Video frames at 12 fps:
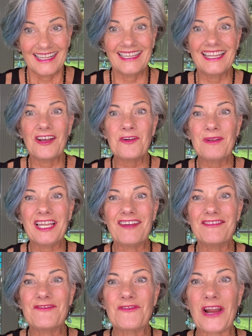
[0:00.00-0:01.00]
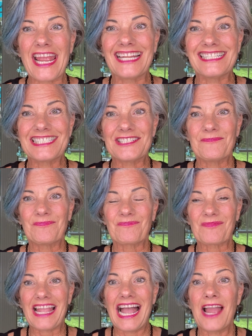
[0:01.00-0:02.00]
Hello, beloved friends.
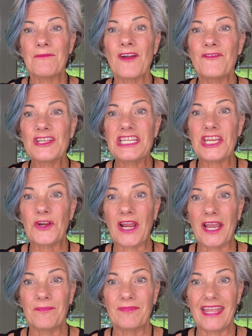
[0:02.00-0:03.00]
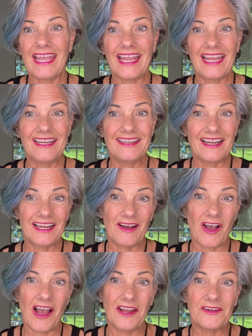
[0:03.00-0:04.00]
I'm Reverend Kyra, and
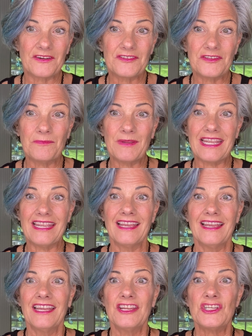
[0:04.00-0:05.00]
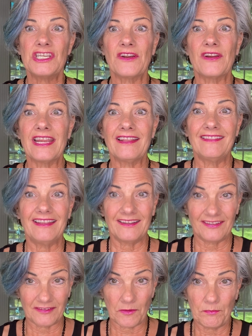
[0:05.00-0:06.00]
honored to be sharing
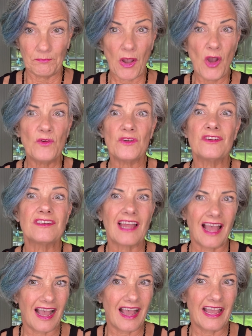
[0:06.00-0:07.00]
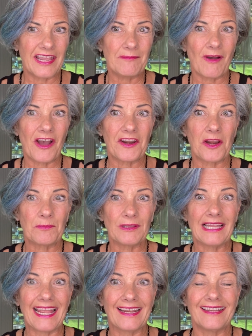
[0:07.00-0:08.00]
this potent time on our
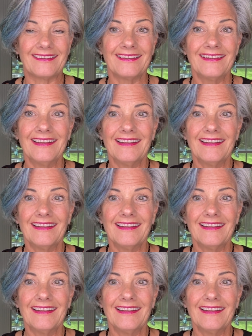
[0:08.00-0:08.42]
planet,